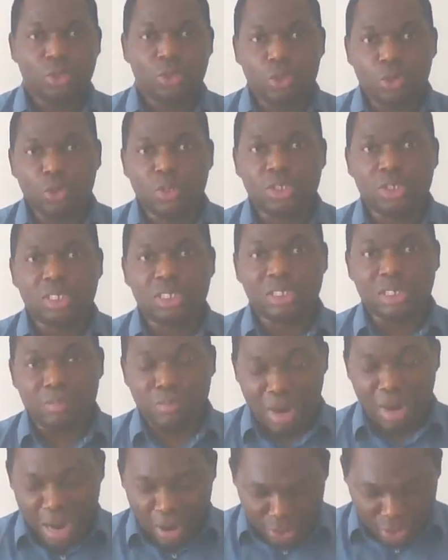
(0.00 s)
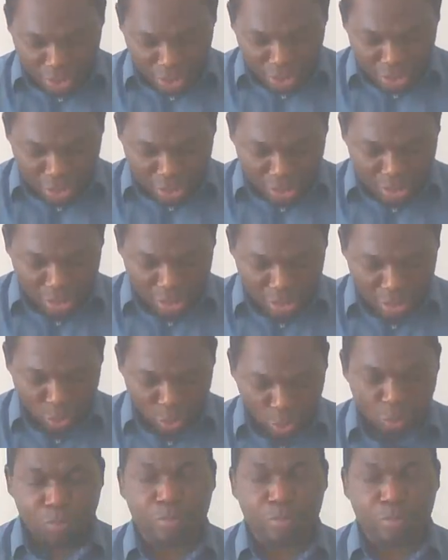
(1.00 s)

You use intermarriages